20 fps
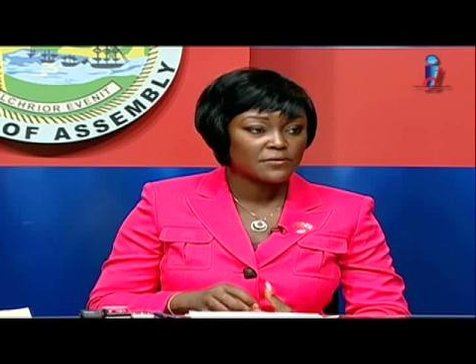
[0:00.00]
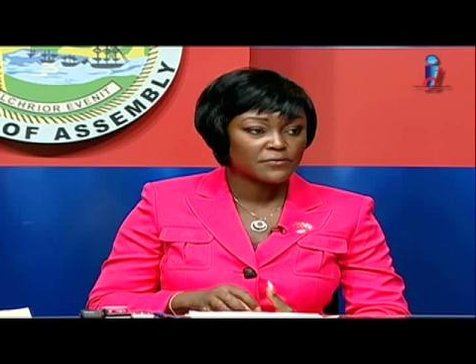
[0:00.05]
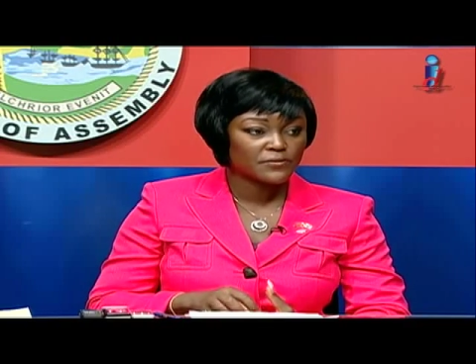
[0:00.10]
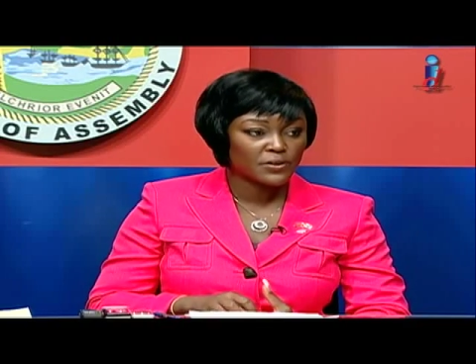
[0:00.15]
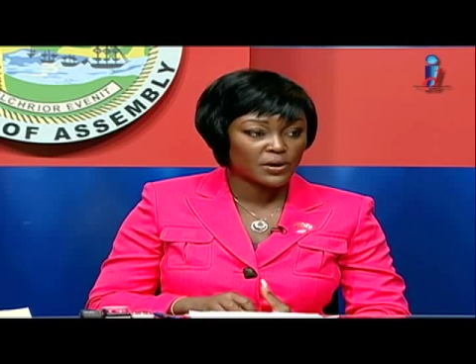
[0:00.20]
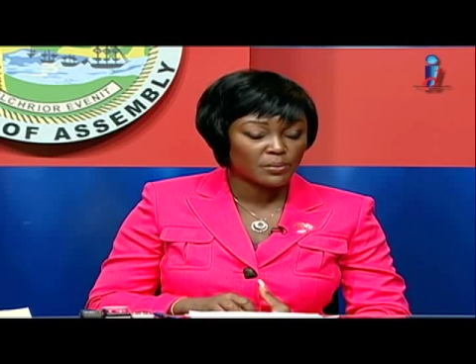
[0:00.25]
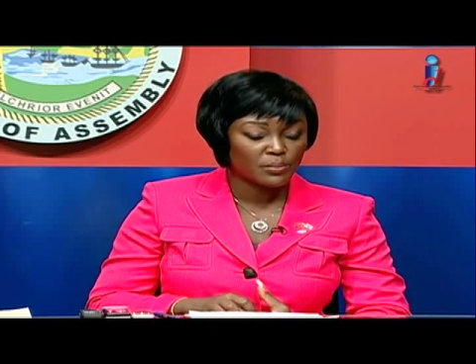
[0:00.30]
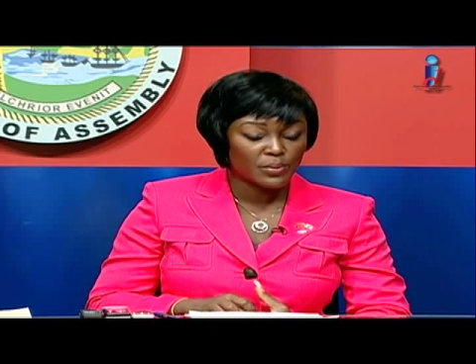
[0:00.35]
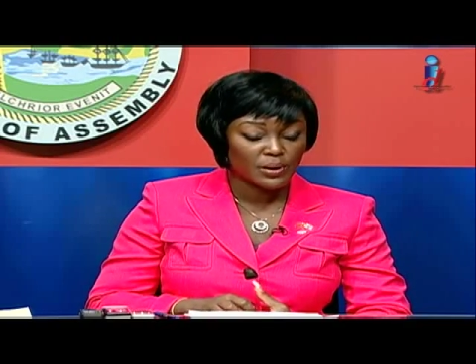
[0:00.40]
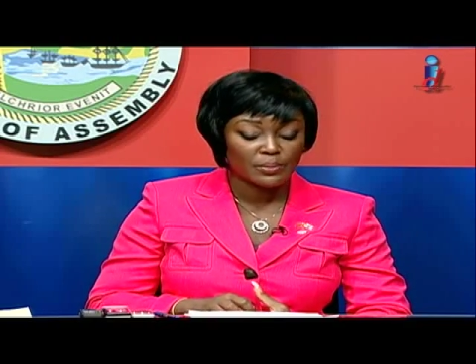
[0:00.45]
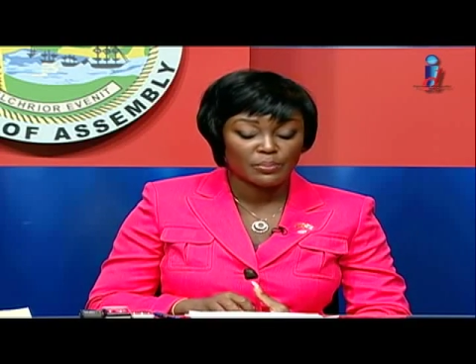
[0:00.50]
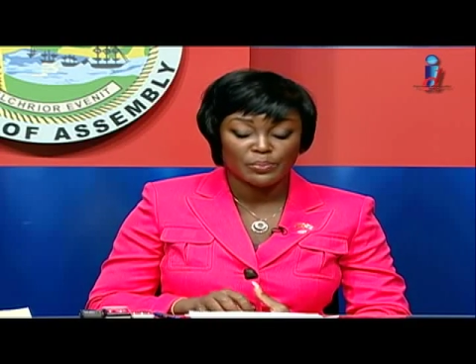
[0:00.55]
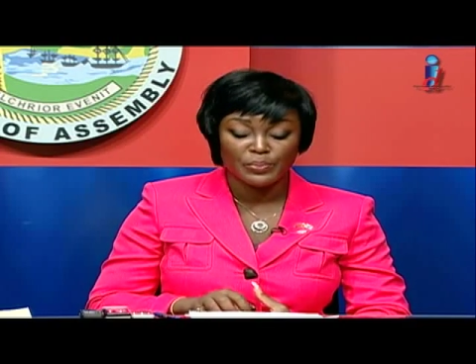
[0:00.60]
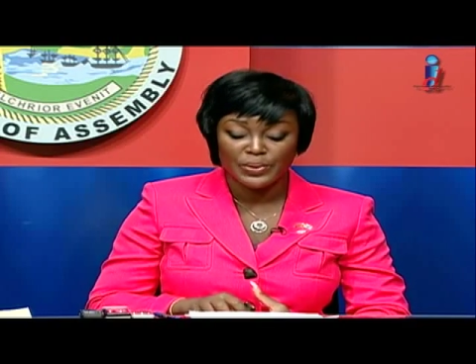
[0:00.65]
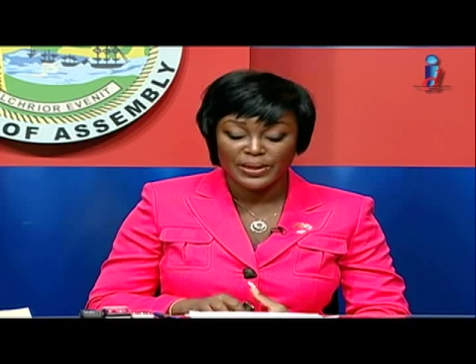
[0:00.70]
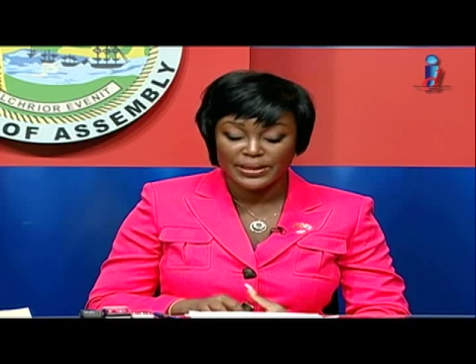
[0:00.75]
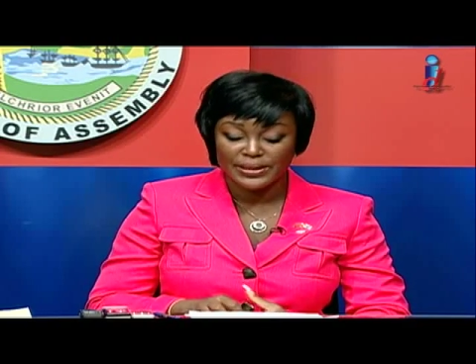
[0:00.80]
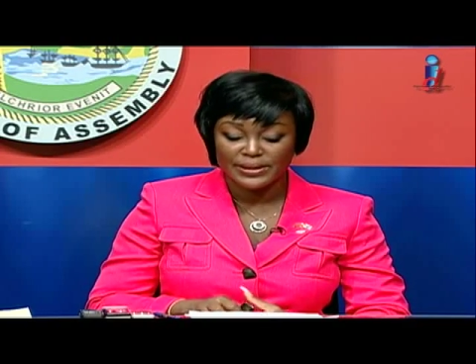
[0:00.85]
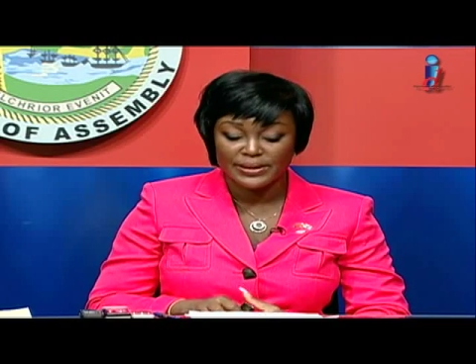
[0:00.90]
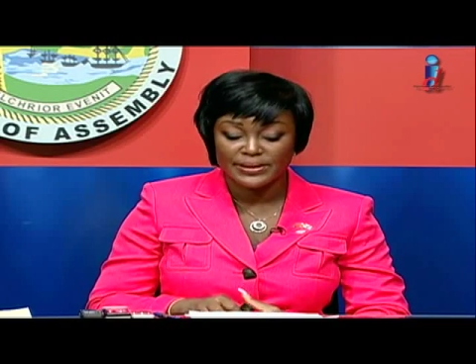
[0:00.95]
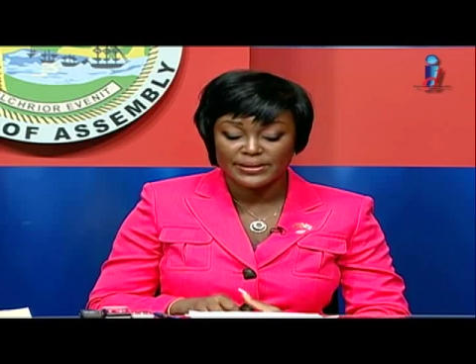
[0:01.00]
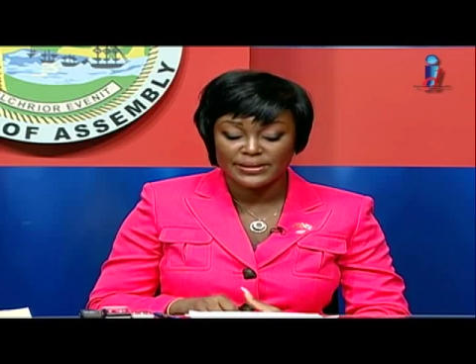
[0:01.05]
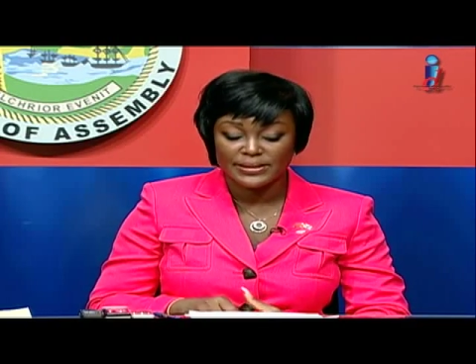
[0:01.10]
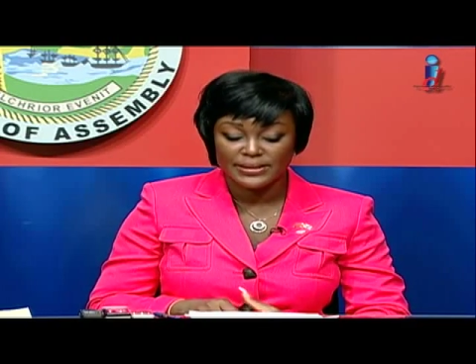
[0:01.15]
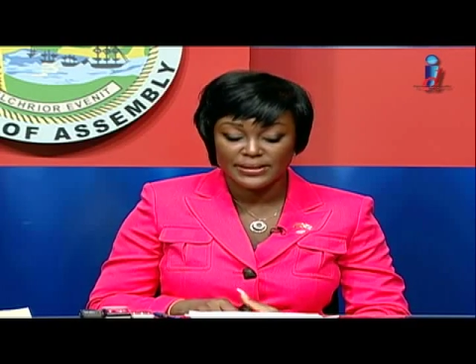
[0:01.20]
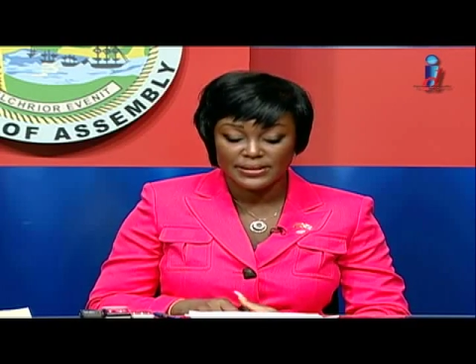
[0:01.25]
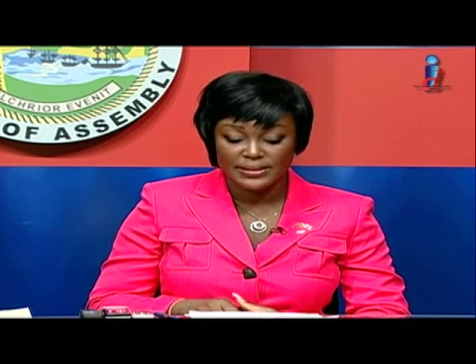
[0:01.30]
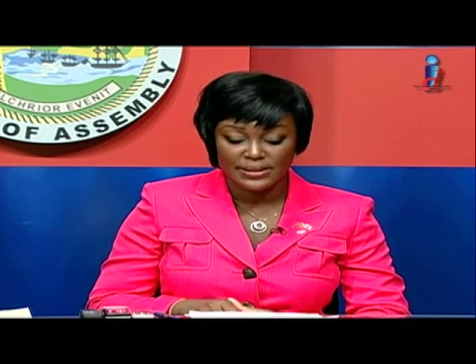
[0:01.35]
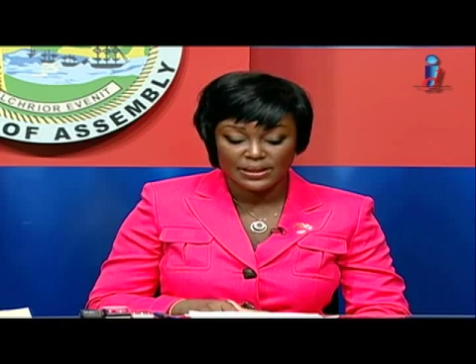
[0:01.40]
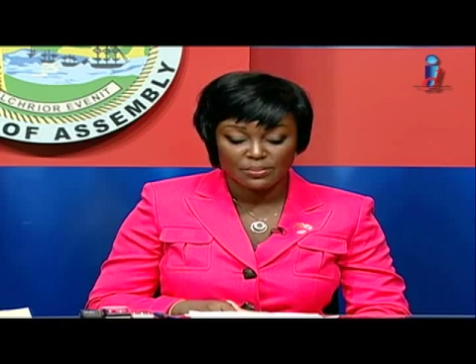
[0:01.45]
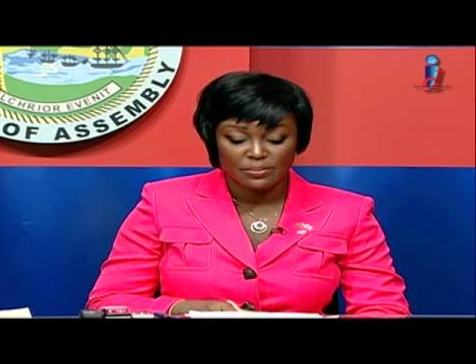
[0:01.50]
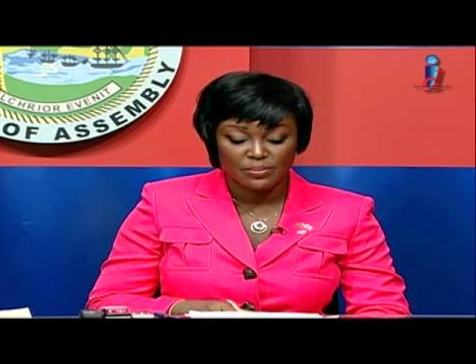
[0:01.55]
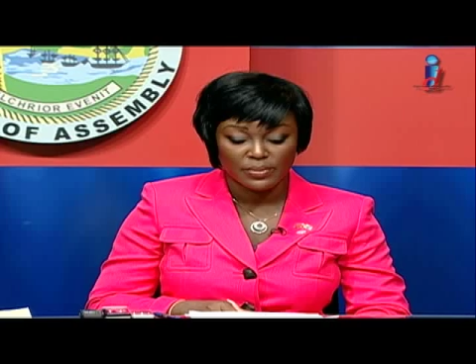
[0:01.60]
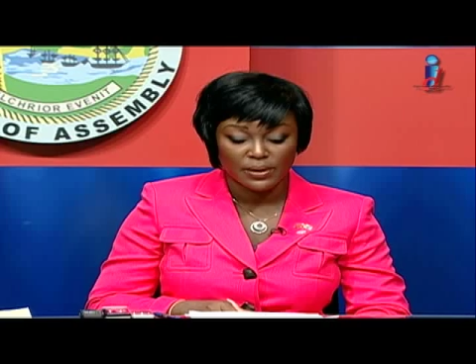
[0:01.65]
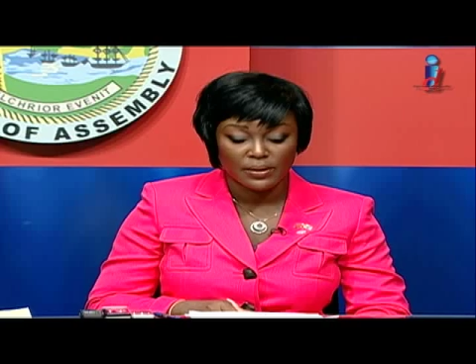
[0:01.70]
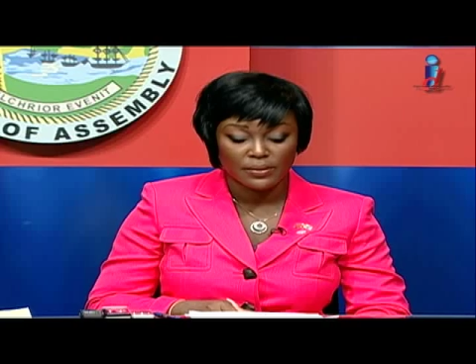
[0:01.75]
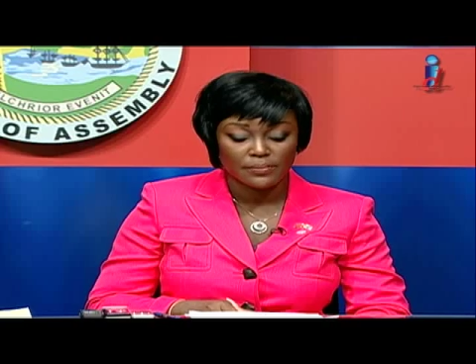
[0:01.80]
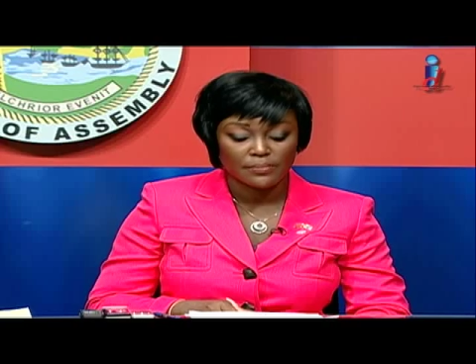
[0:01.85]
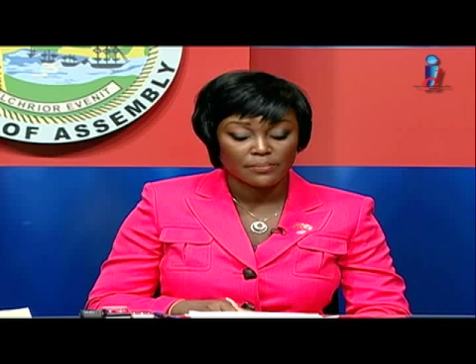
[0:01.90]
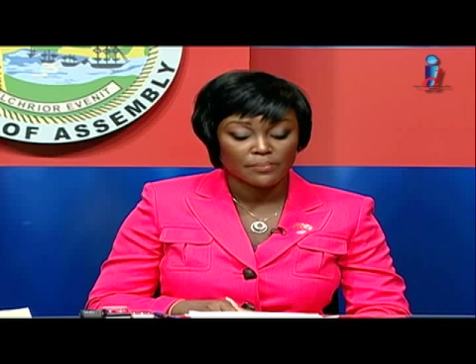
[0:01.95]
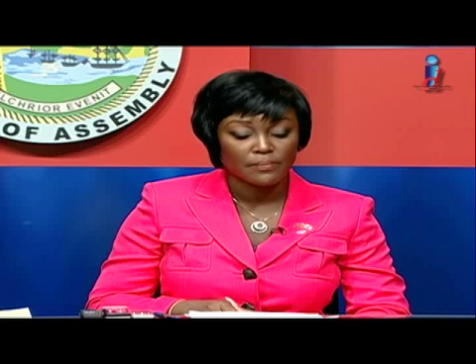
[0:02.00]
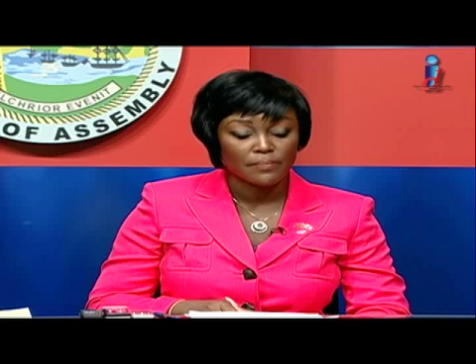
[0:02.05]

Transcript: from mid-December.